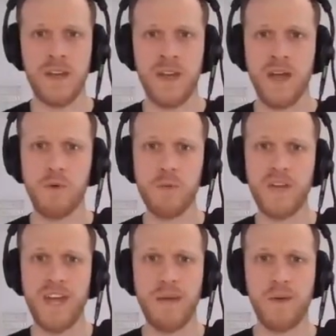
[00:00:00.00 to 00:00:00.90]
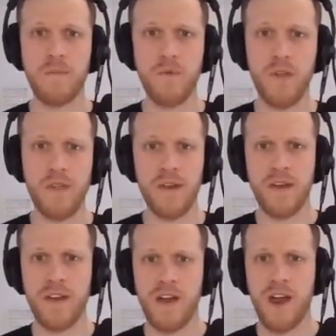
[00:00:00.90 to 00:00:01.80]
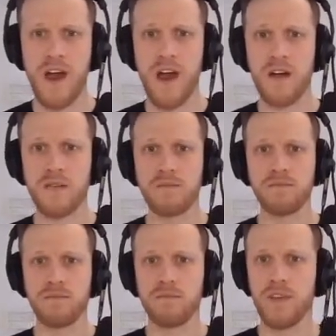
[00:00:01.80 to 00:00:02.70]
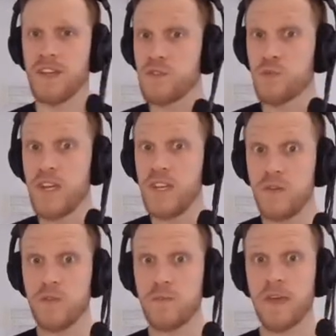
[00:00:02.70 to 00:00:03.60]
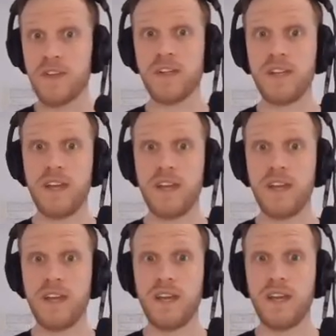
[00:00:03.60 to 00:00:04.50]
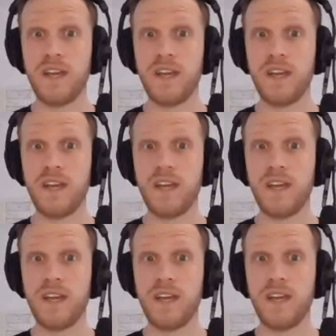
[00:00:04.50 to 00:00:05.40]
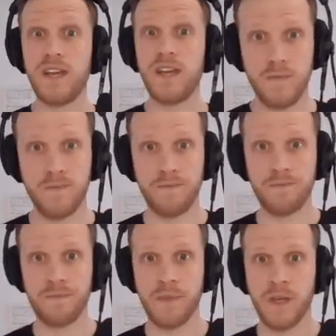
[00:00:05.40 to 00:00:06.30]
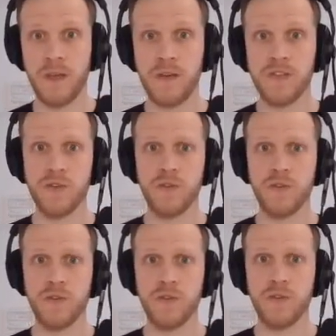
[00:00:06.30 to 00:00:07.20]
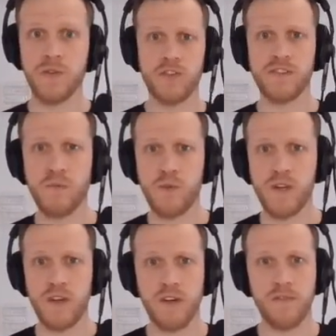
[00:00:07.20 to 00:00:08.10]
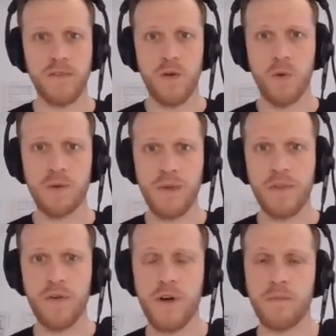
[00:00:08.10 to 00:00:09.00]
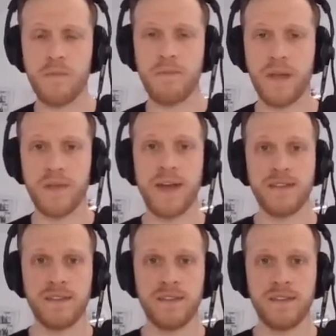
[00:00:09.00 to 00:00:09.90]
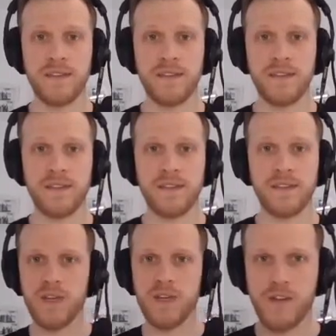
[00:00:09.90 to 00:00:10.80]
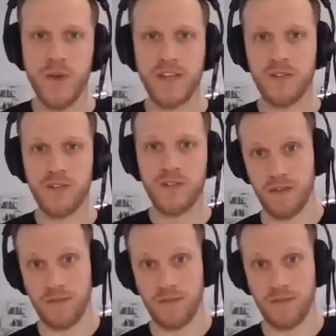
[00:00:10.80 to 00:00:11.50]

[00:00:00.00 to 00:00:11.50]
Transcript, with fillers: And what we came up with are is reuse basically and the principles of reuse. So this is a short summary of what we thought back then would be great to have.